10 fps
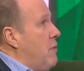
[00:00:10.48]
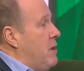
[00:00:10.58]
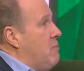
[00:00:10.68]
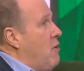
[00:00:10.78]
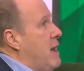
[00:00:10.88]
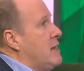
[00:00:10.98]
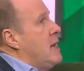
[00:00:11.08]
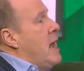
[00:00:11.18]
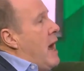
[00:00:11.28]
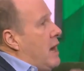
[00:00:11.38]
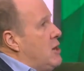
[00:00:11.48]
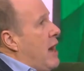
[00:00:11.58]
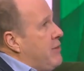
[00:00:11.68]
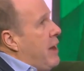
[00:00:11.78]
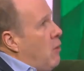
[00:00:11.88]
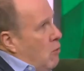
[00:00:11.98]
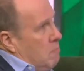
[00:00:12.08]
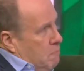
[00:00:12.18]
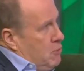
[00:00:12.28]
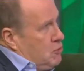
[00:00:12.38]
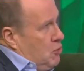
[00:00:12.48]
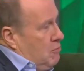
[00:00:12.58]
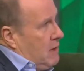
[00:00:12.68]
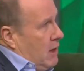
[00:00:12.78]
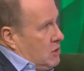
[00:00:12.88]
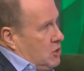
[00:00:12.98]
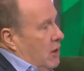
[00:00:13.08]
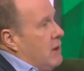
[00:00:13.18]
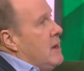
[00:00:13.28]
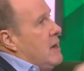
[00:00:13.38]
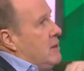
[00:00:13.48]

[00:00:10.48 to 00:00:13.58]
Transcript: you had Ronnie Moran, and you had that whole boot room culture.